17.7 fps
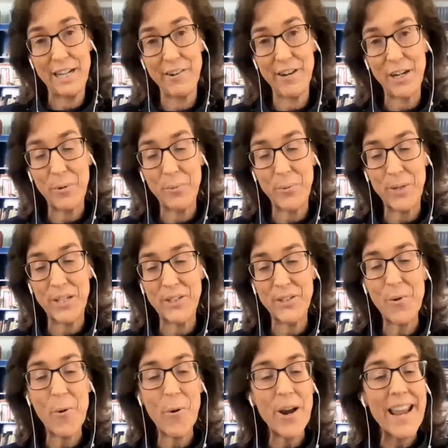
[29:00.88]
a winner
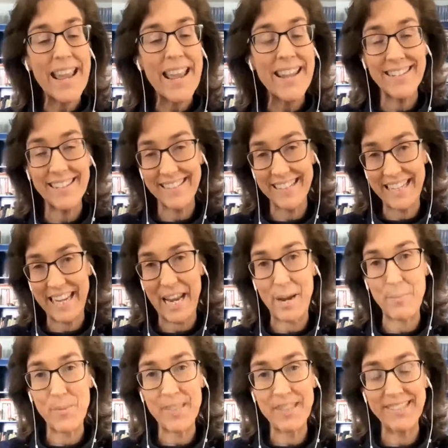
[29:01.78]
or ending the
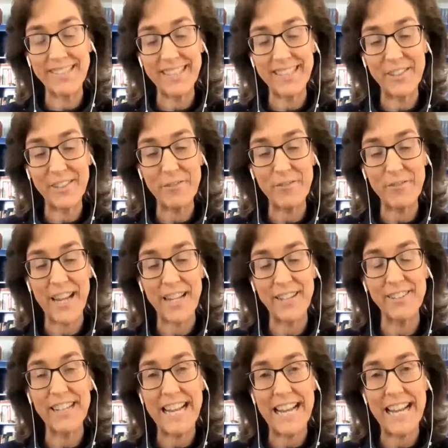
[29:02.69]
game with a single
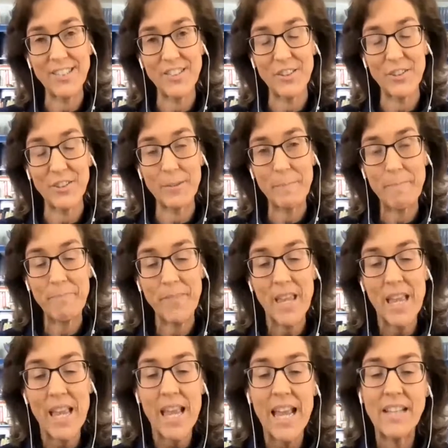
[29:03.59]
final answer.
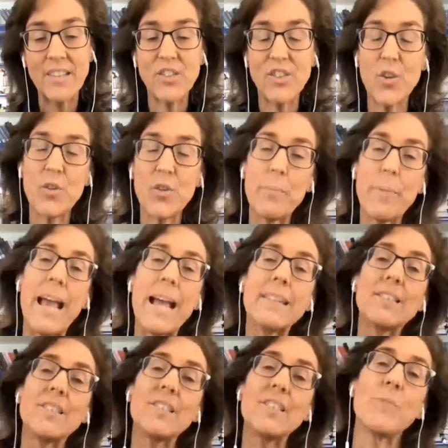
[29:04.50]
And so the
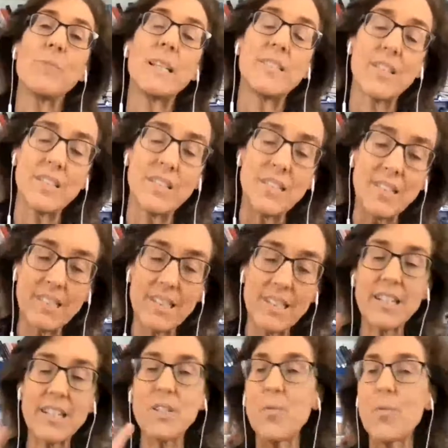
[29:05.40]
passage makes a
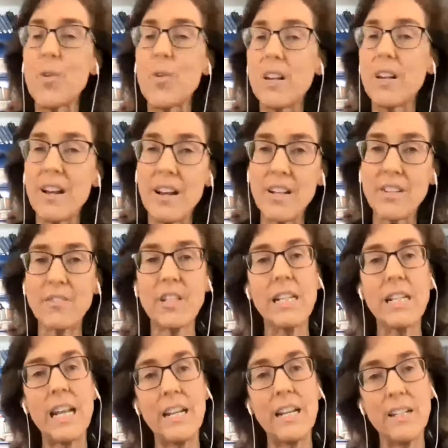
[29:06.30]
sudden
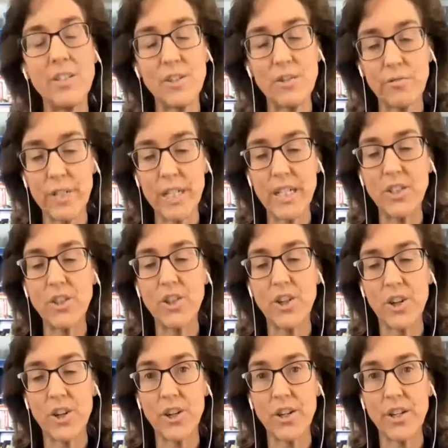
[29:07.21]
180-degree
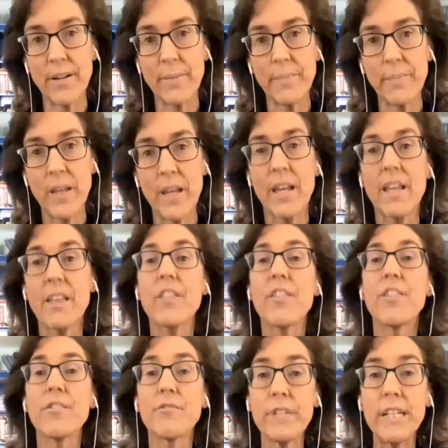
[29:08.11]
turn.
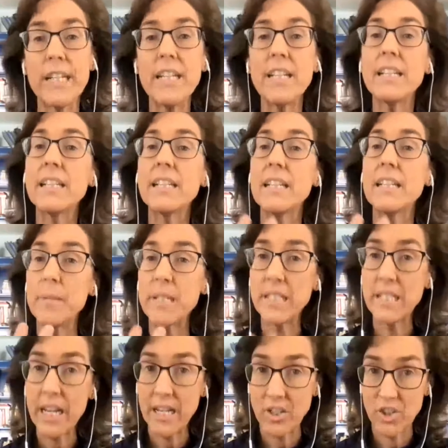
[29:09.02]
3
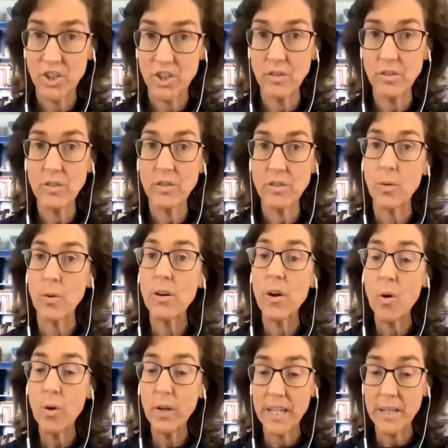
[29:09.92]
limitations, or
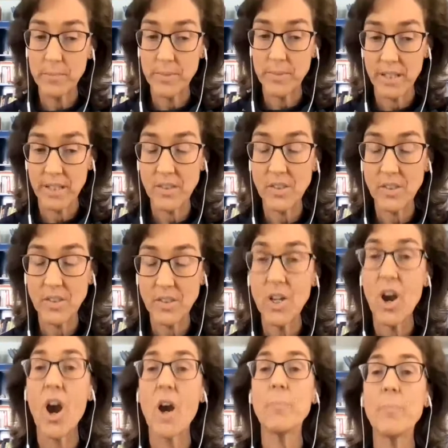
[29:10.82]
okimtas,
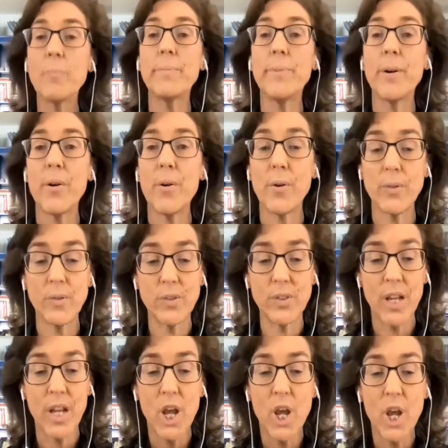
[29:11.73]
are proposed
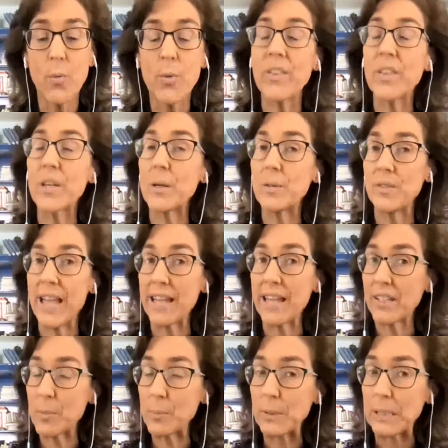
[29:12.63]

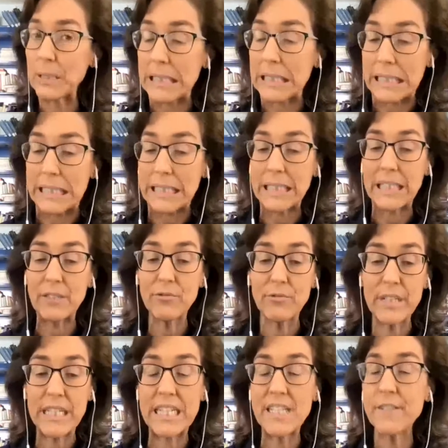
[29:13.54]
that completely
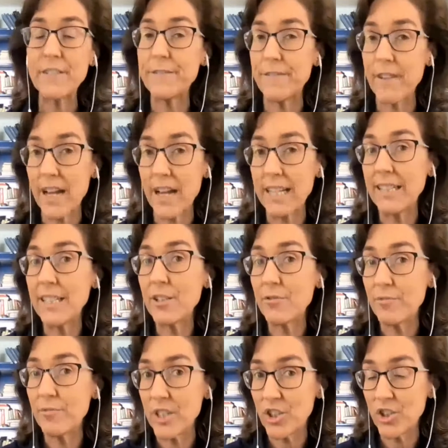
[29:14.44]
redefine the
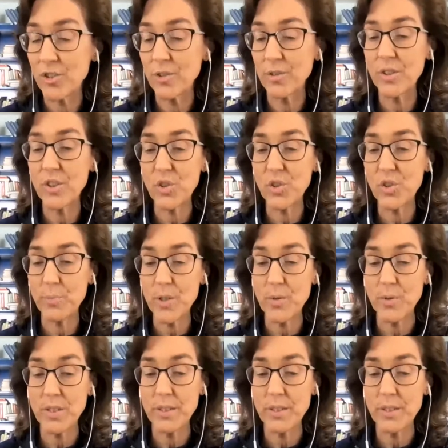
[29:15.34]
original dispute.